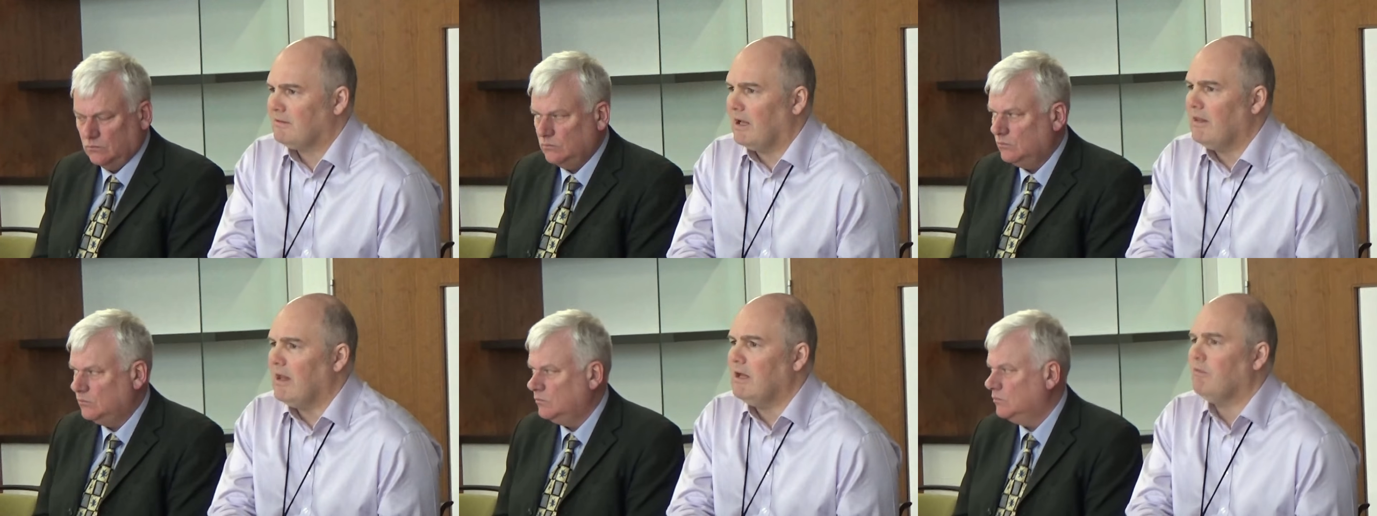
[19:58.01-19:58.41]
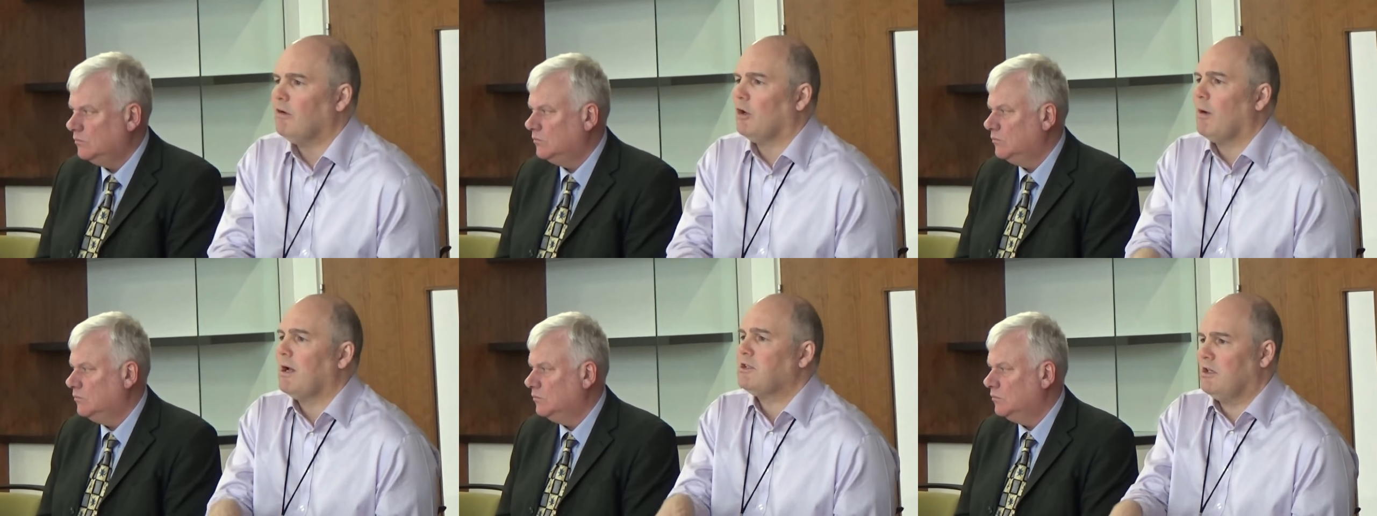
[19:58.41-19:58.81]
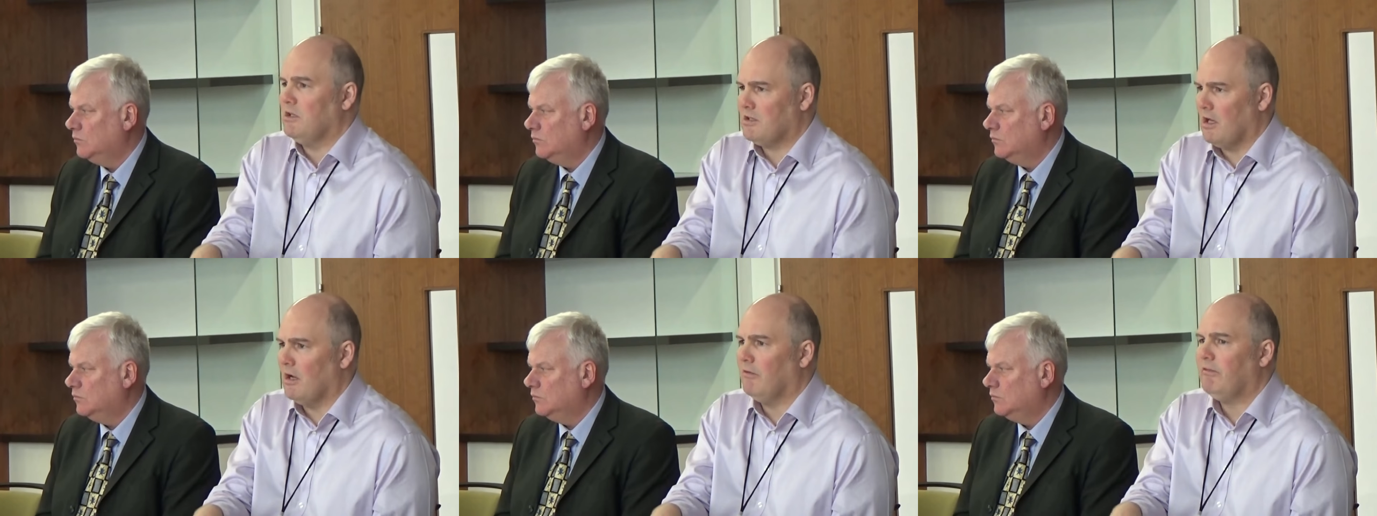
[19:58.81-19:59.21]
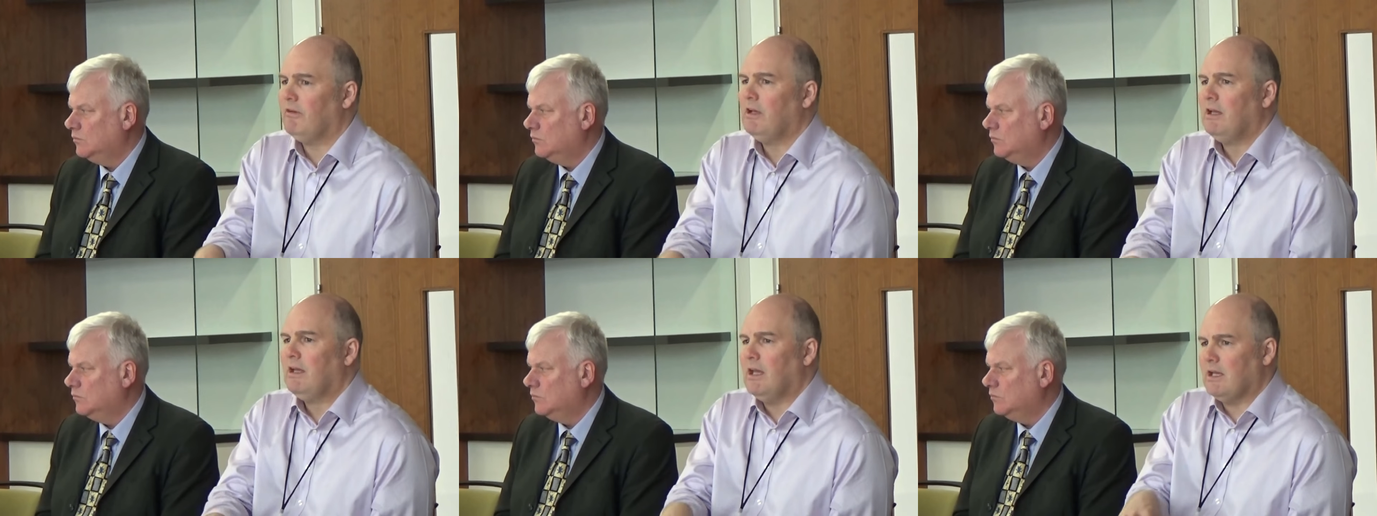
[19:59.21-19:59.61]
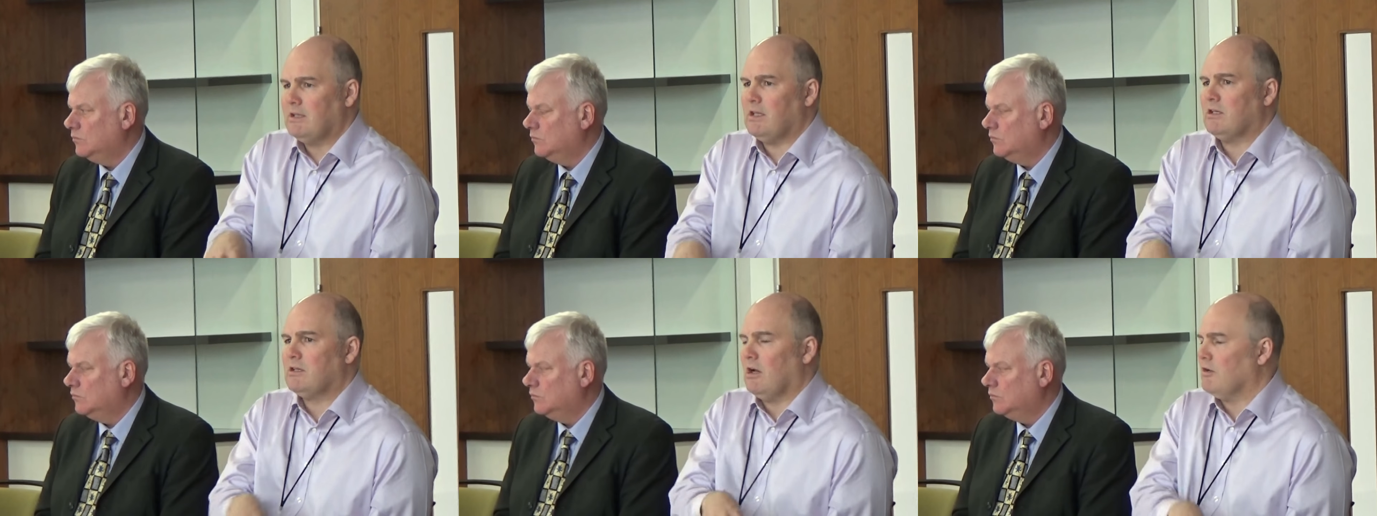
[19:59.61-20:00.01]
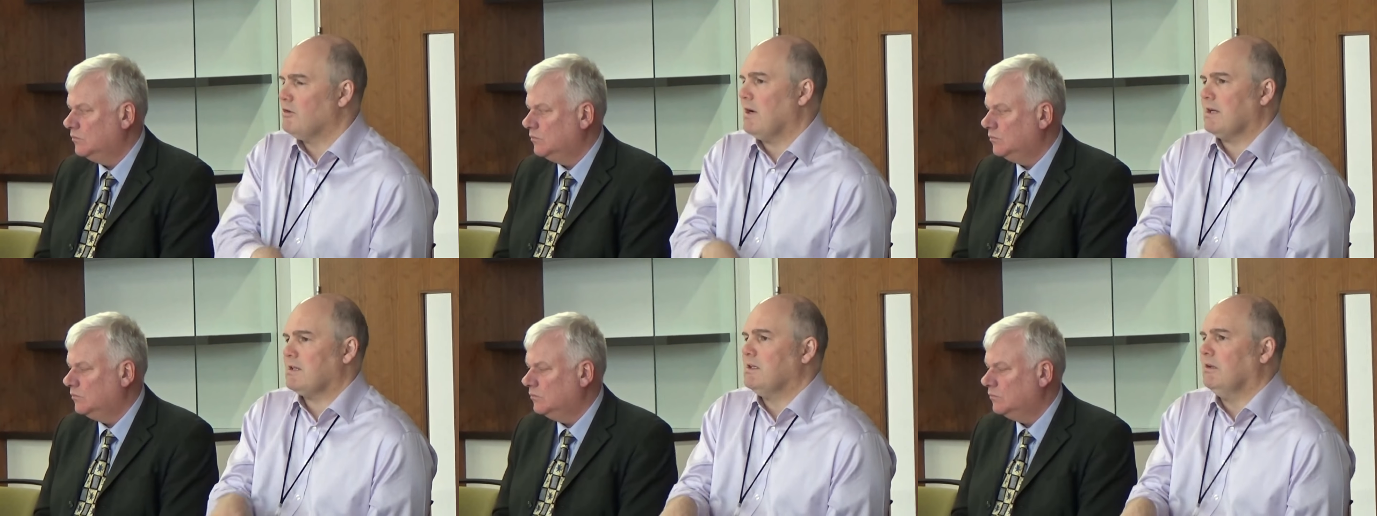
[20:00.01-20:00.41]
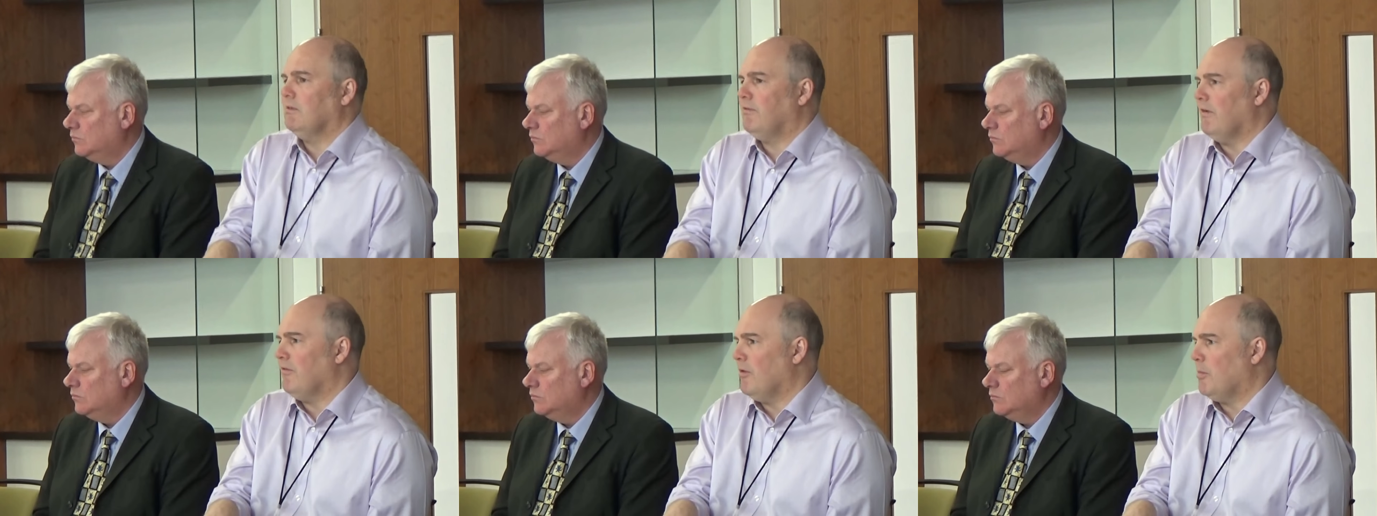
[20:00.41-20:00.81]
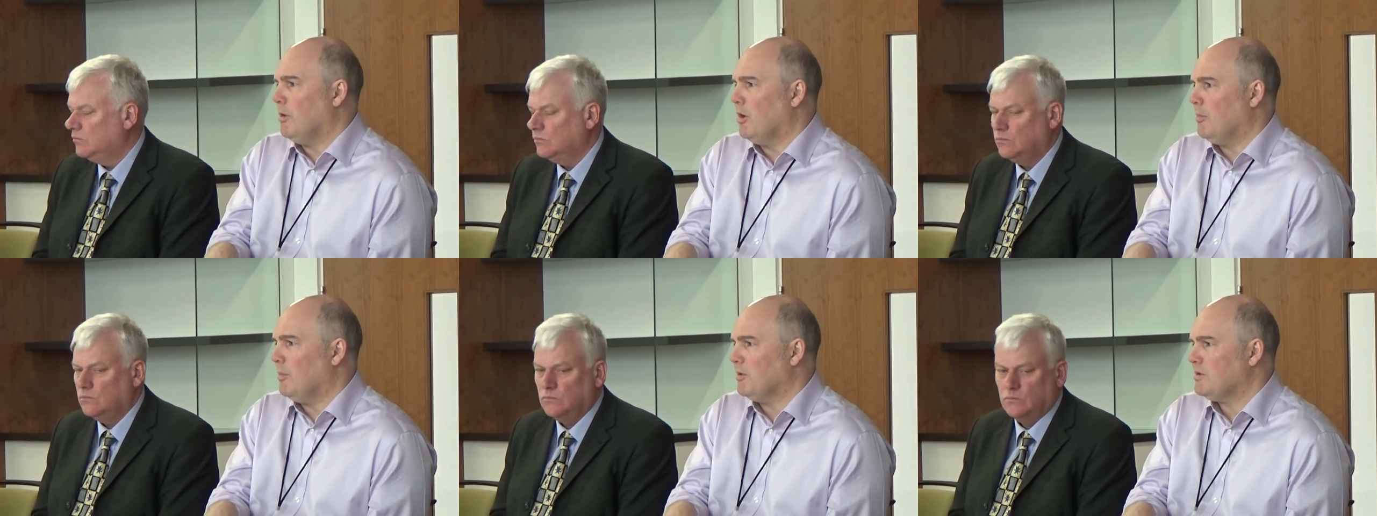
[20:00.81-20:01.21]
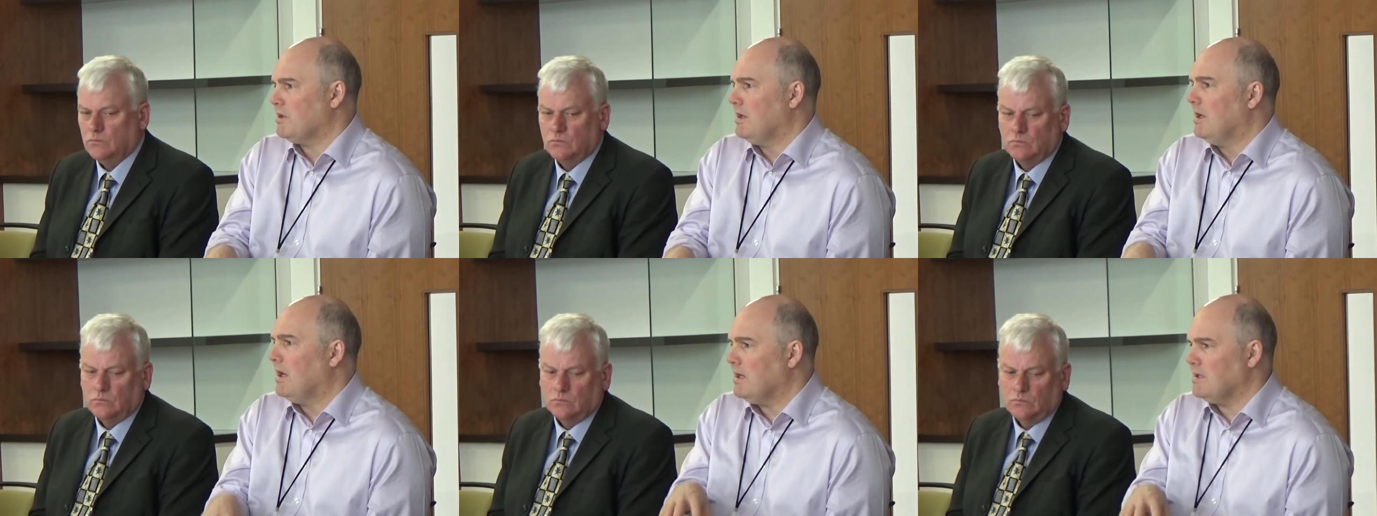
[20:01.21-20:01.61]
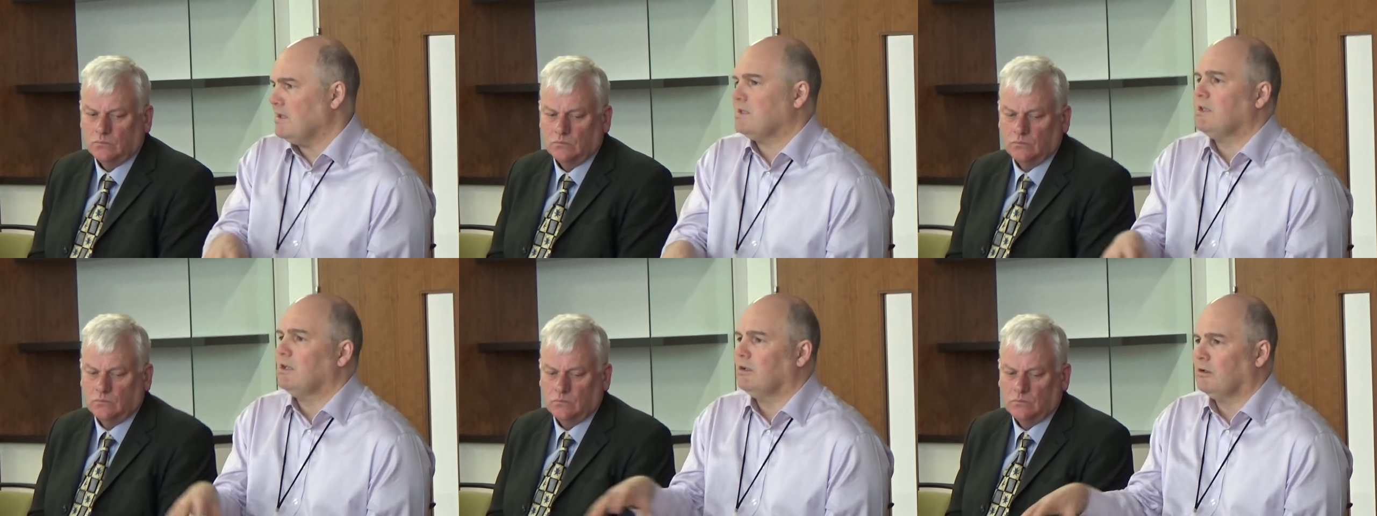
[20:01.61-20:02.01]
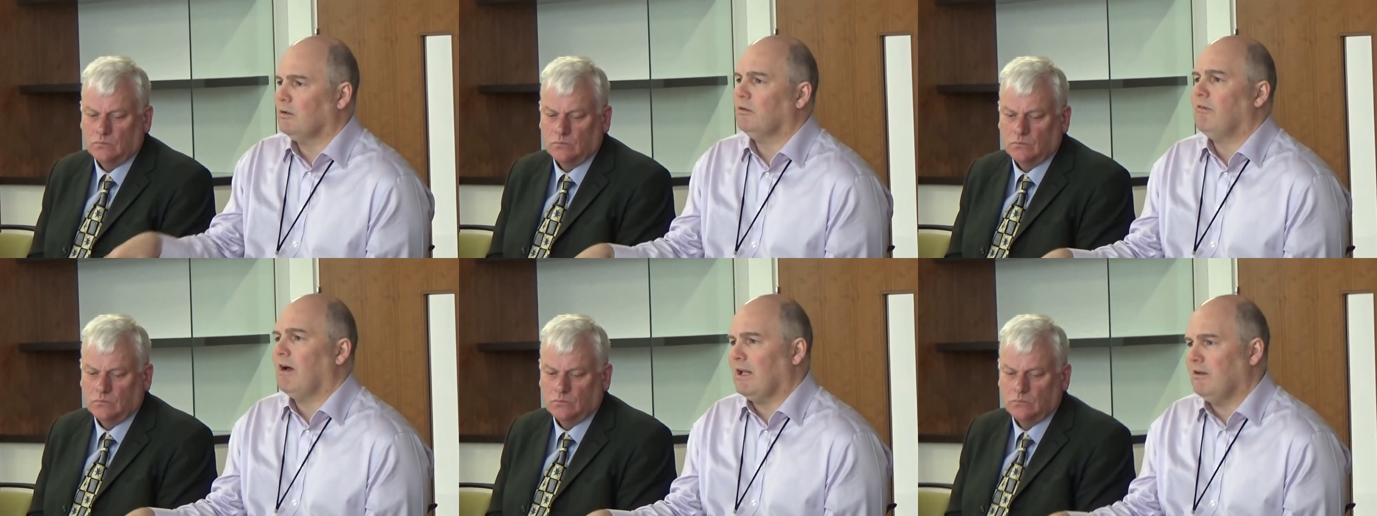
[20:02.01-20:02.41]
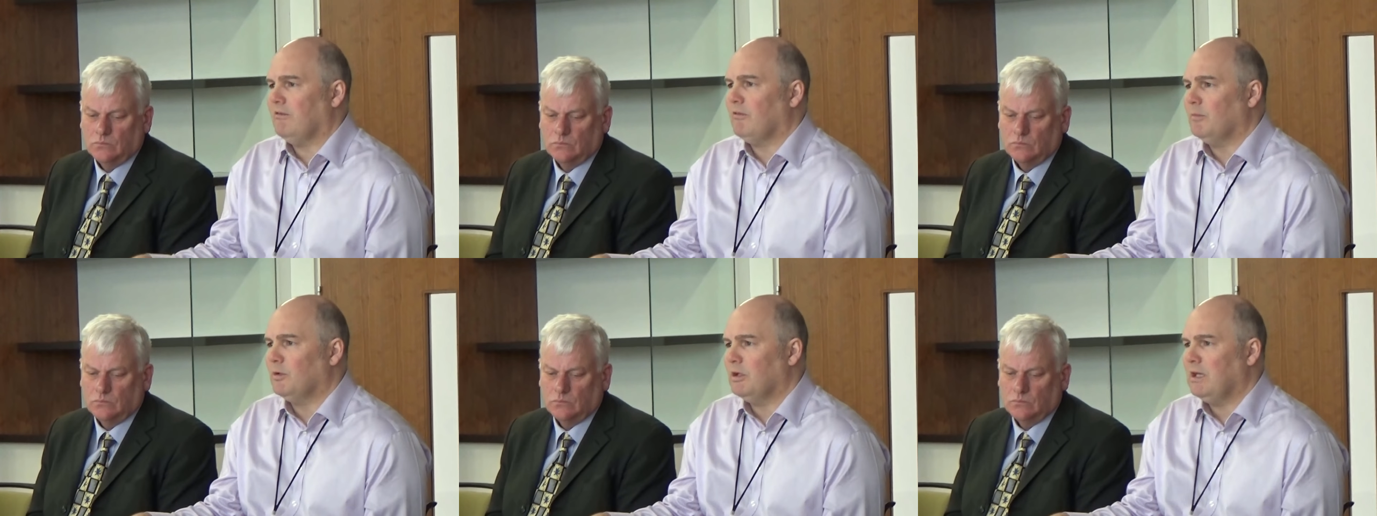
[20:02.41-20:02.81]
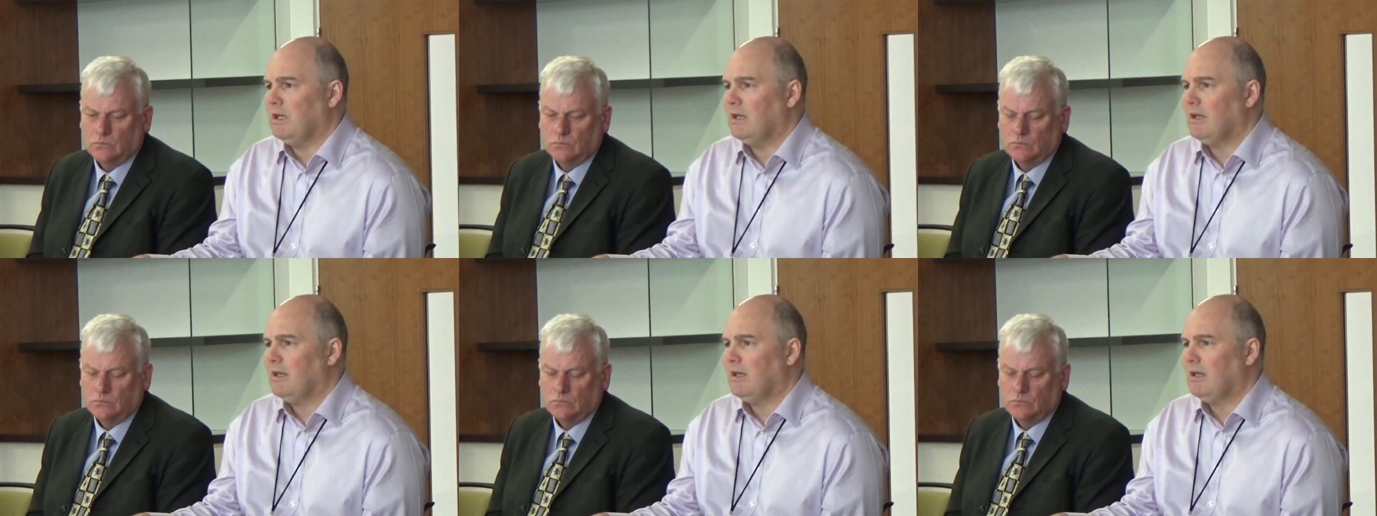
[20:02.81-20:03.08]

Speaker 1: And then you've got to ask yourself, is this contract still fit for purpose? Is it still good value for money?